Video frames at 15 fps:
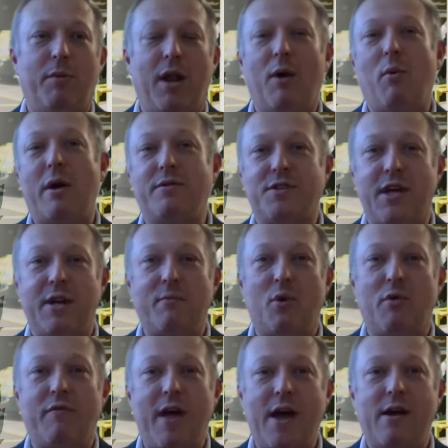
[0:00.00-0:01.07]
But I won't say any
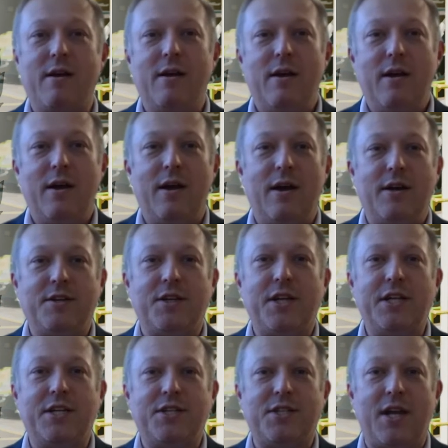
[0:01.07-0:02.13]
more of that, and I
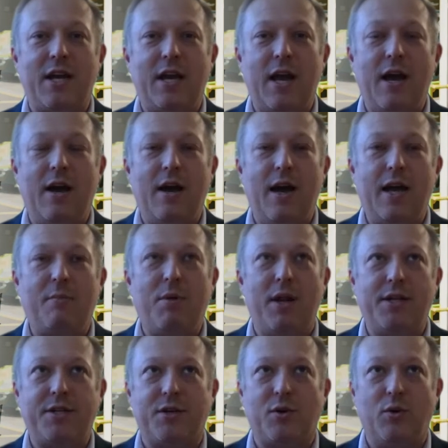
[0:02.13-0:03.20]
need to stay
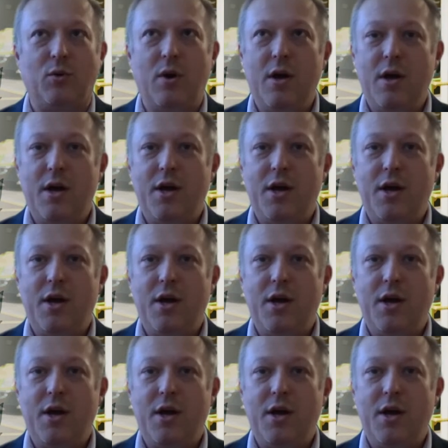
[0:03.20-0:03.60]
apolitical